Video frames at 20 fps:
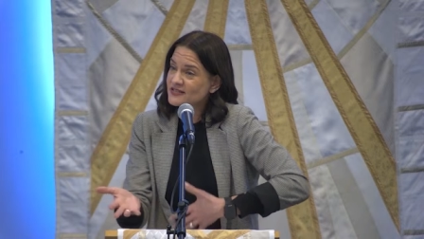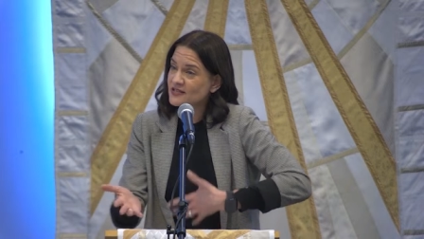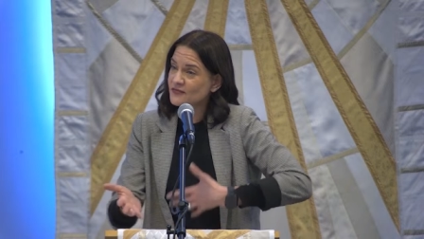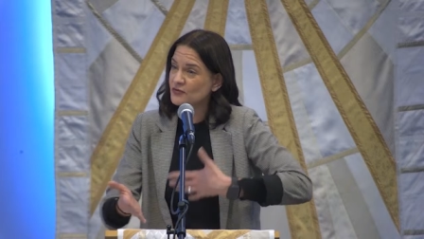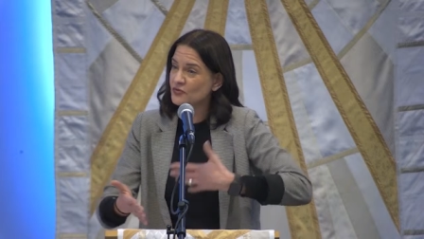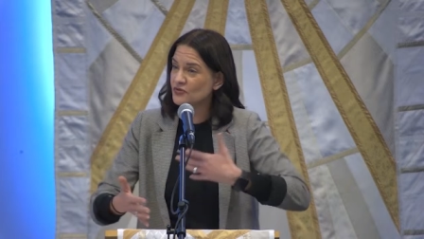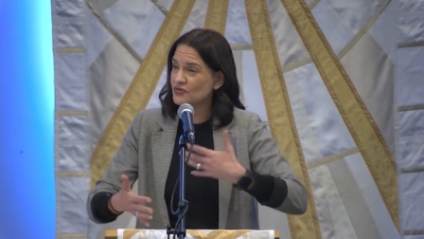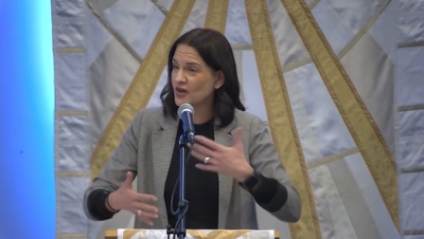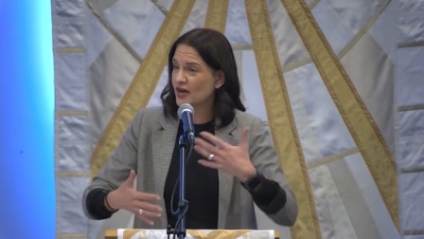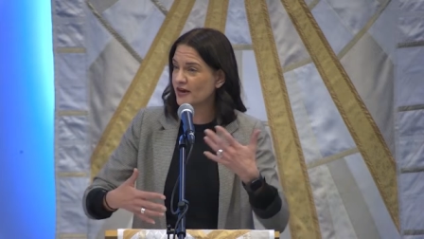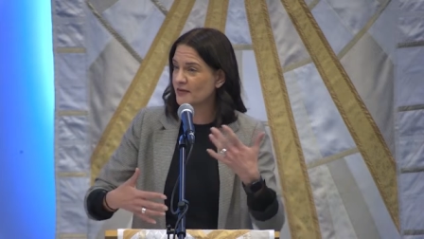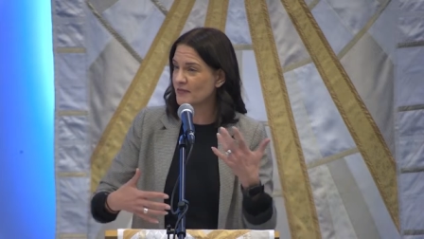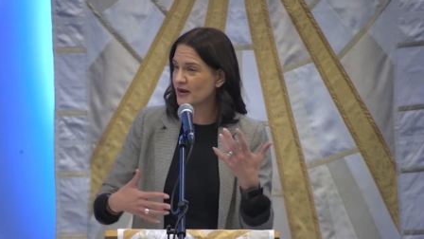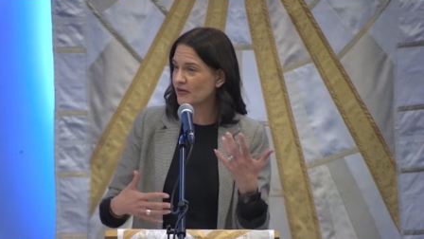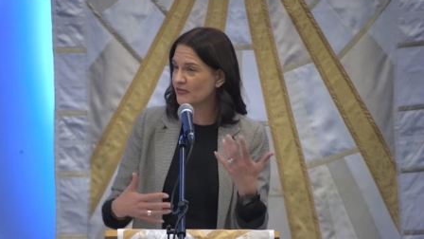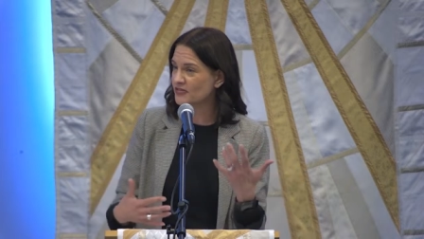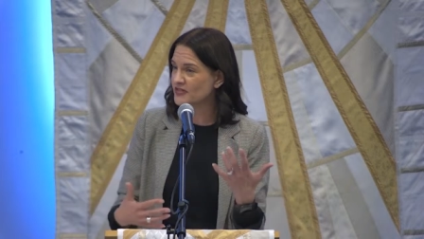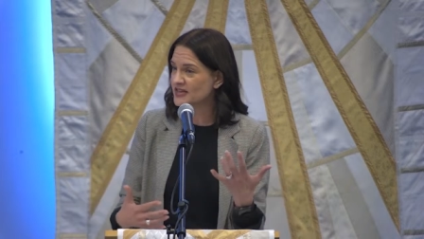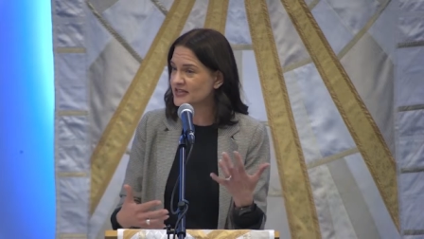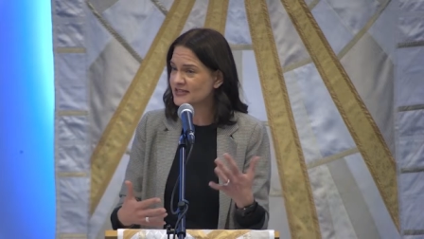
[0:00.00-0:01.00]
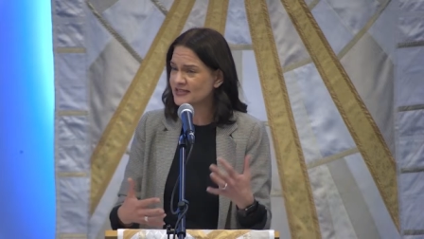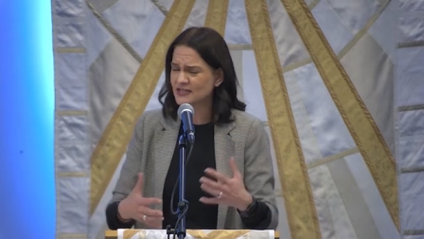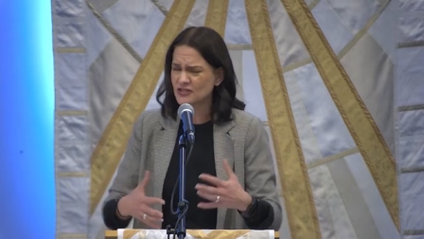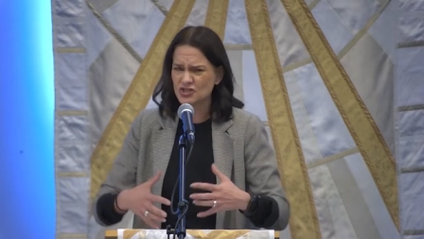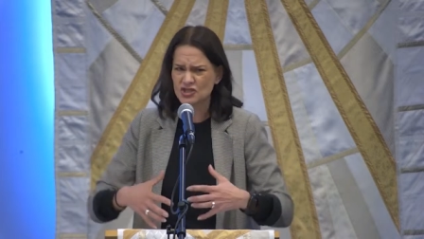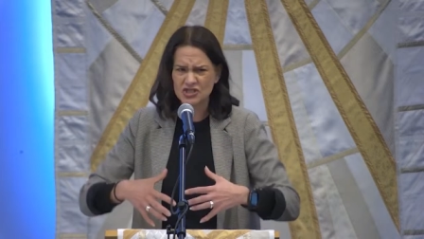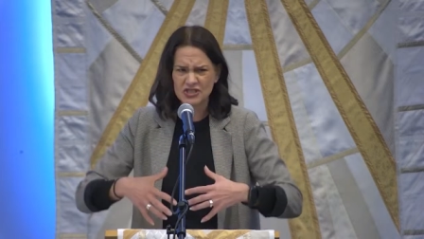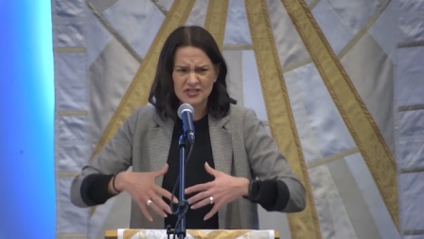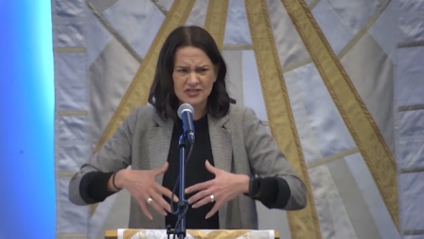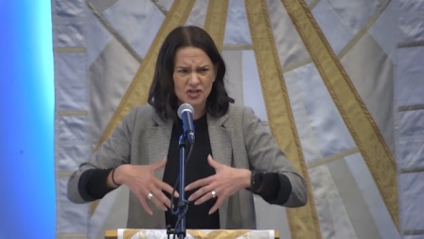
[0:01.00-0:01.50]
Have you thought about this? And
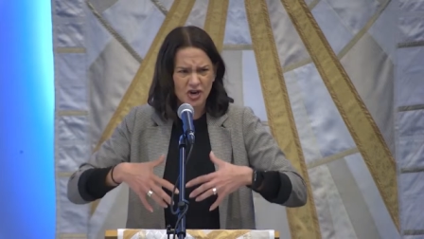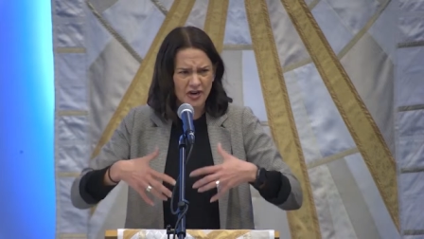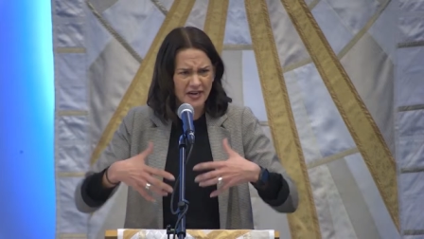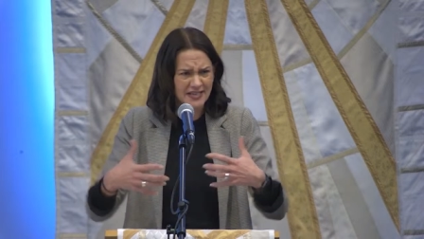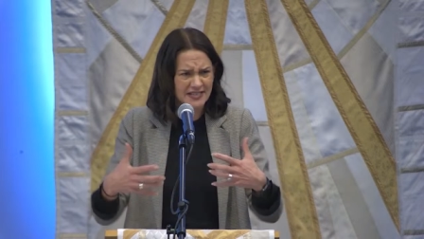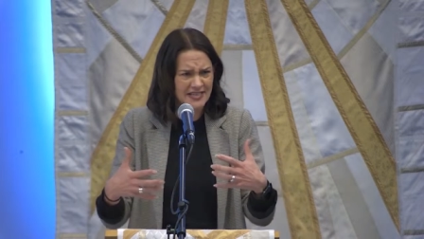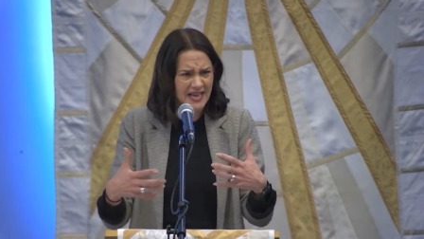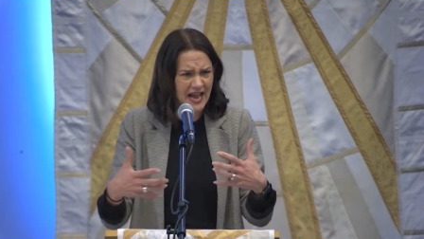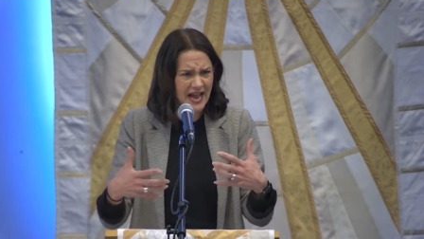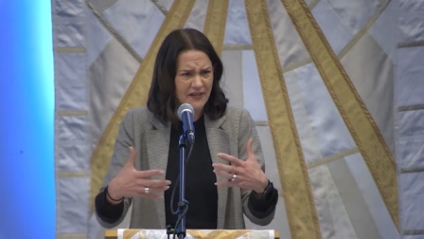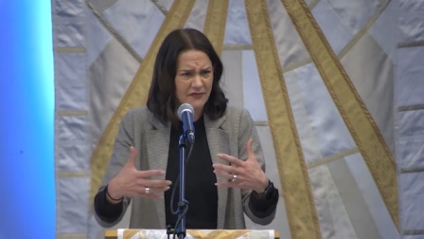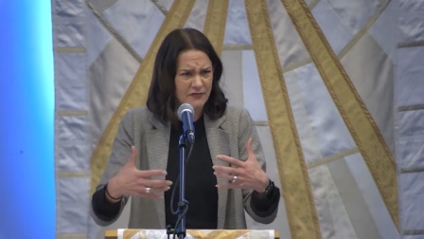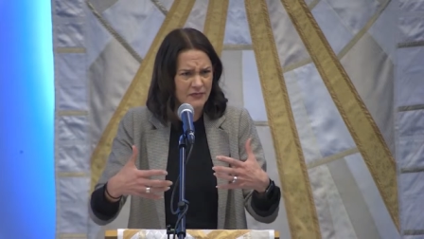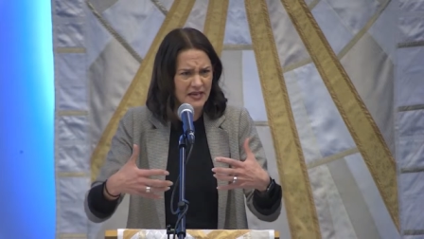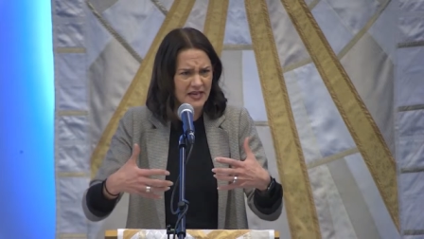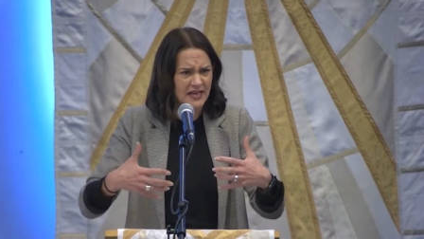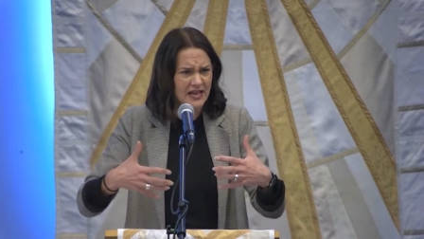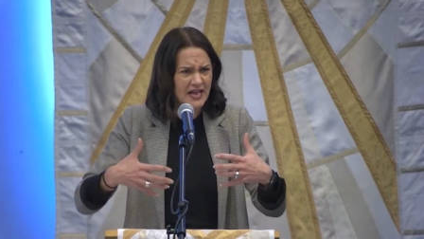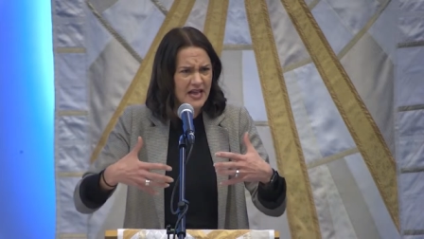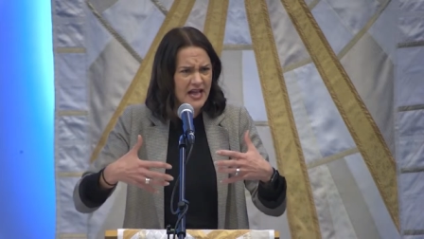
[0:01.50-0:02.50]
she started to have me